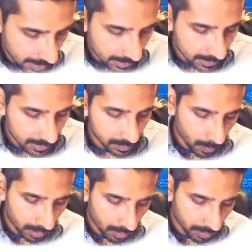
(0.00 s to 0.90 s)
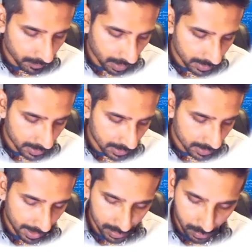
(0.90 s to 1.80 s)
This is when your devices
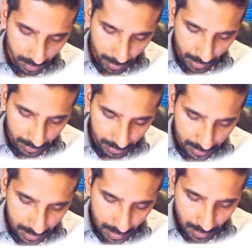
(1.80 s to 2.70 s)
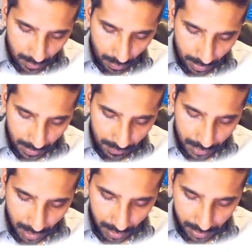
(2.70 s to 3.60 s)
like solar panels or EV
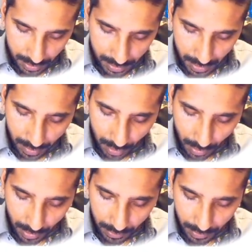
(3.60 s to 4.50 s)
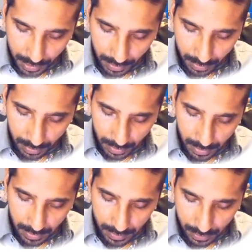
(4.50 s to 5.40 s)
chargers are talking to each other.
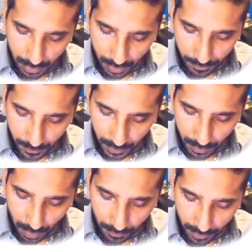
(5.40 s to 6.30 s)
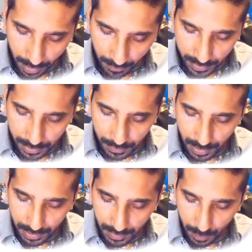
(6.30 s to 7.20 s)
So you often have a
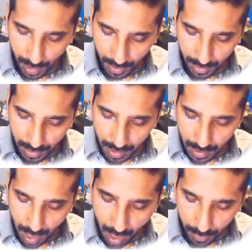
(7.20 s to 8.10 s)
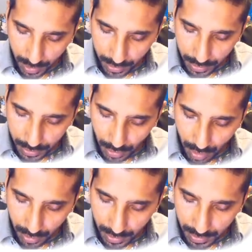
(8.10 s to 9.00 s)
situation where how much
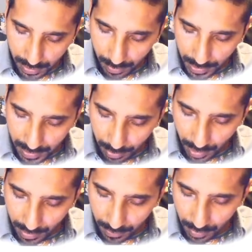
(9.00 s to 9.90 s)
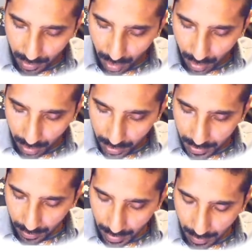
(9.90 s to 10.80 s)
charge is going to be supplied to a car
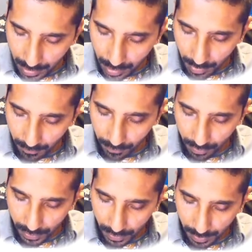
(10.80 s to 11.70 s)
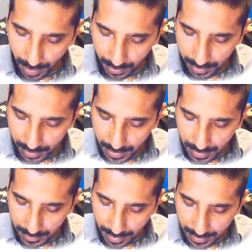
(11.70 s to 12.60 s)
can be coming from solar panels.
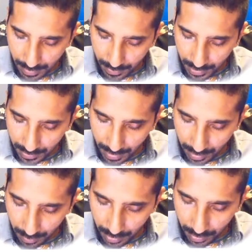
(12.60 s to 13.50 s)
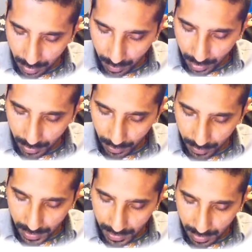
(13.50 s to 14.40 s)
That's something that can be determined
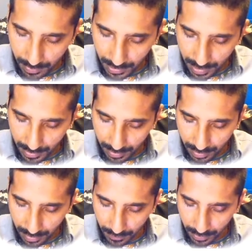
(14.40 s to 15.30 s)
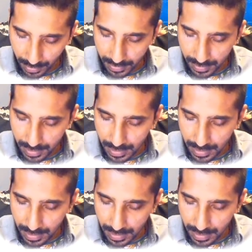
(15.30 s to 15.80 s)
using something like Internet of Things.